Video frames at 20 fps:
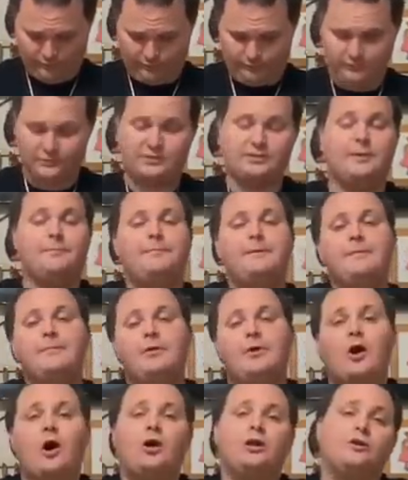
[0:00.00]
Some people
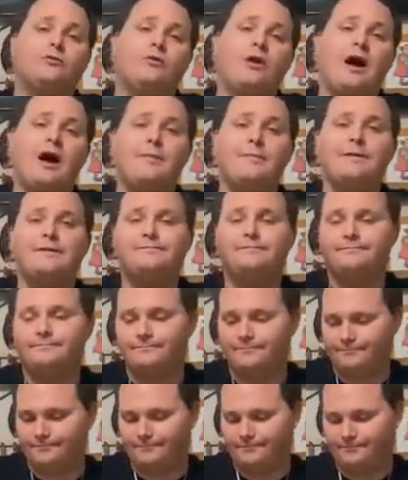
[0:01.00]
call it ramen,
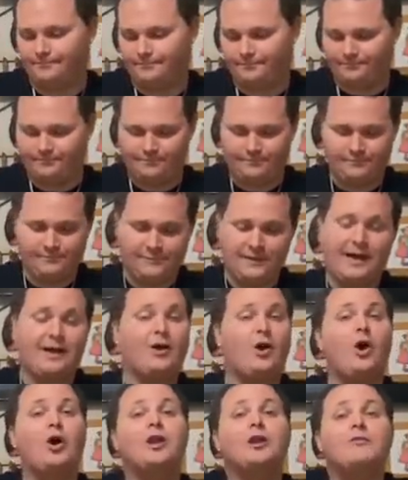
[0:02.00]
I
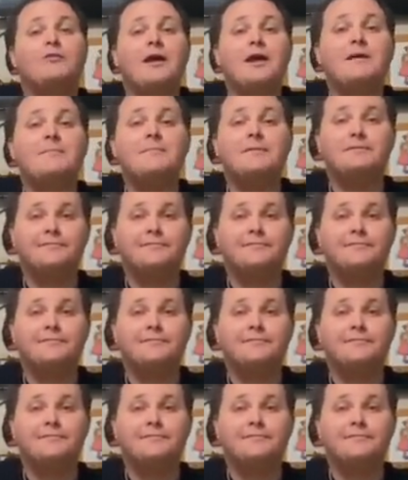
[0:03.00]
call it ramen.